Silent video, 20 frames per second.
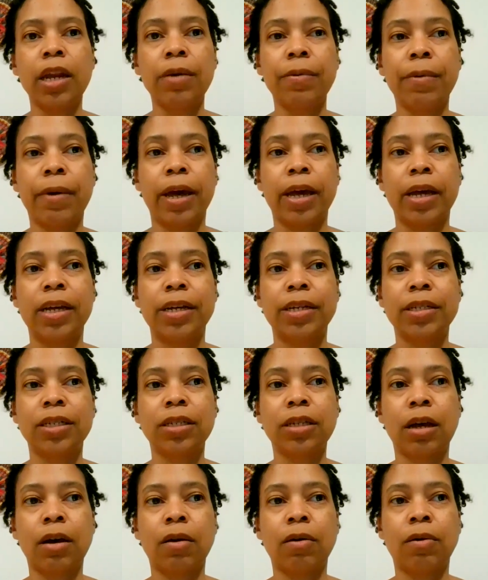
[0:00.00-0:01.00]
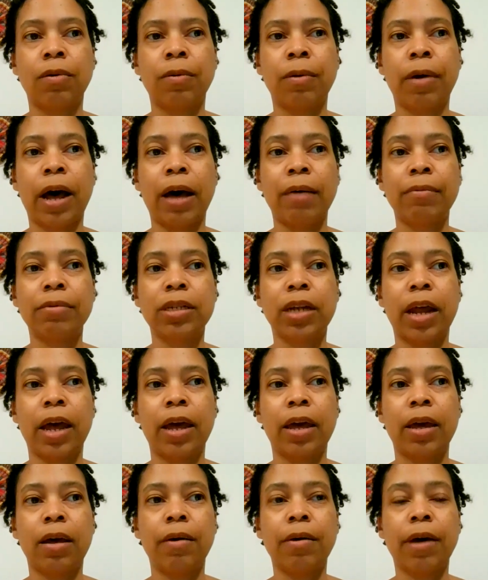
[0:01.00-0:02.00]
Anyway, so I was
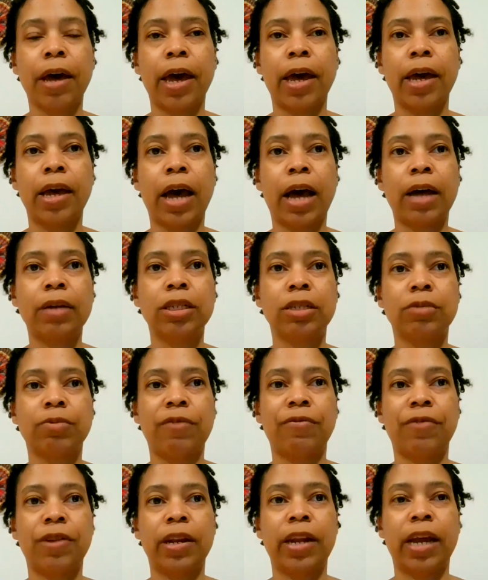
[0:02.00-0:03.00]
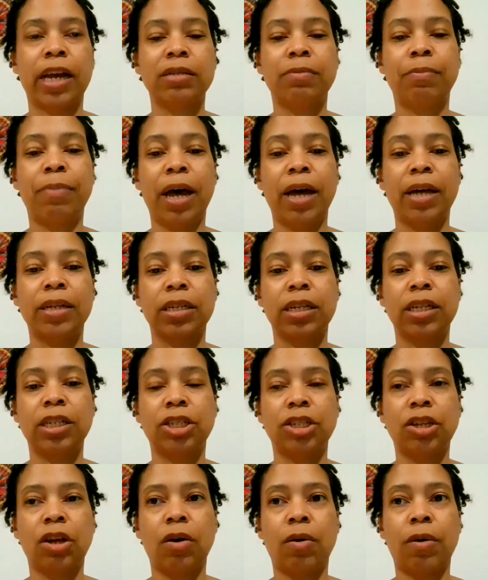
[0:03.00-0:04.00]
like, okay, I'll just wait for the next bus.
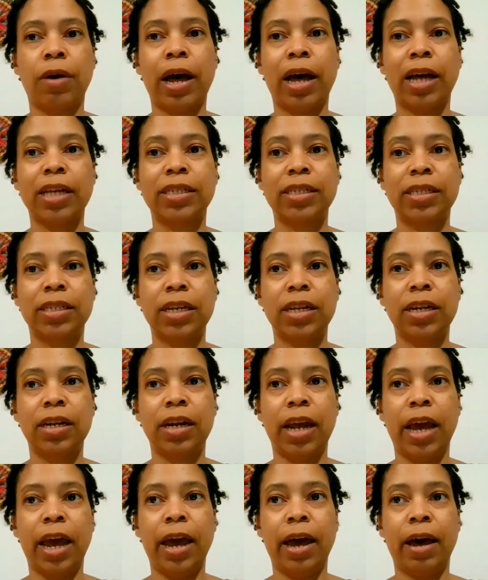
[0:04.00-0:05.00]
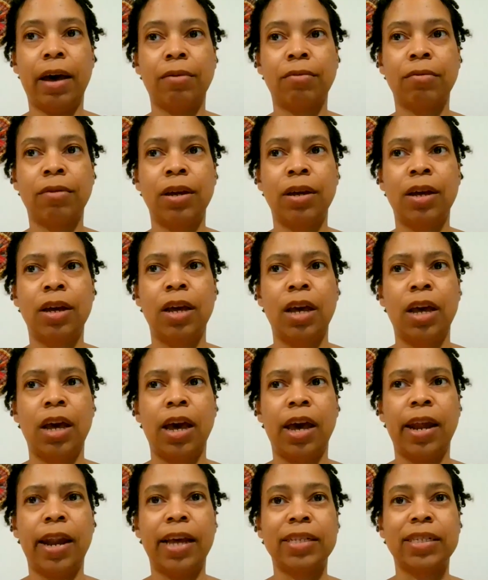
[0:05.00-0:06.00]
And so I sit down,
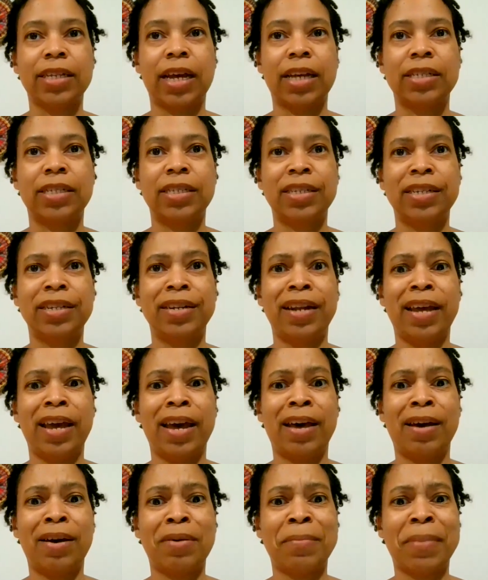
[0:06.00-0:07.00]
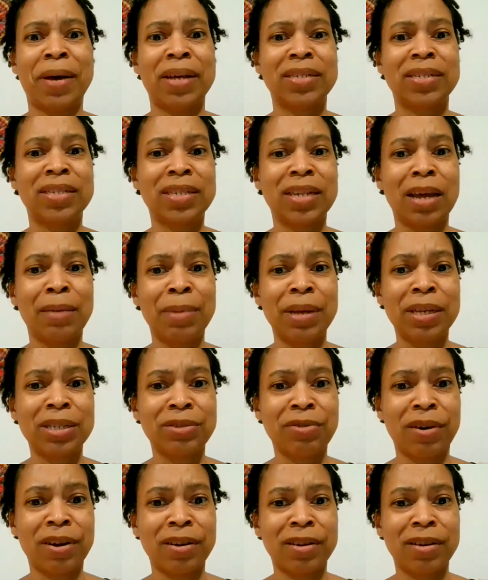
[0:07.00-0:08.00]
and as I sit down, my
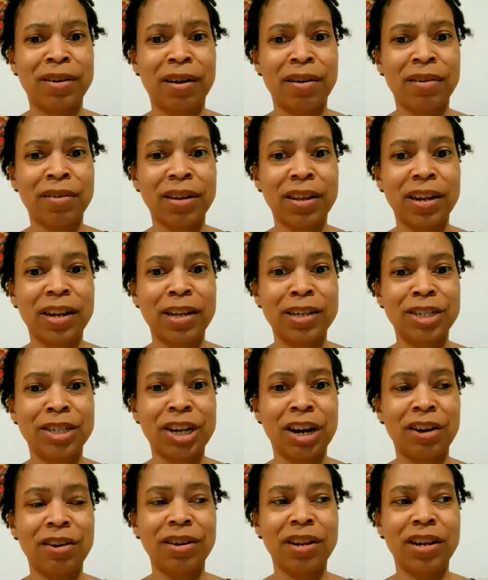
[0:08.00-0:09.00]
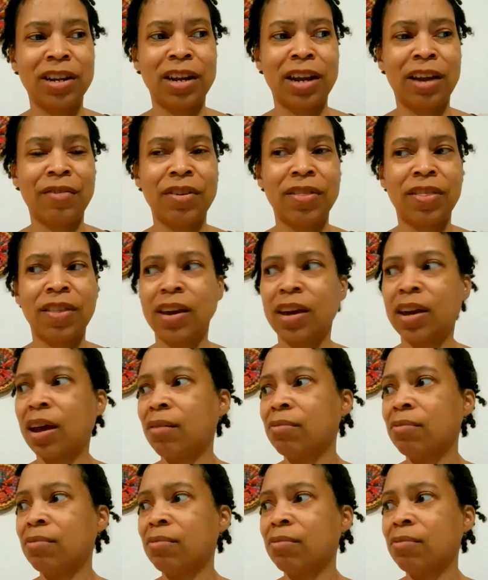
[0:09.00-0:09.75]
stomach started gurgling and churning and everything.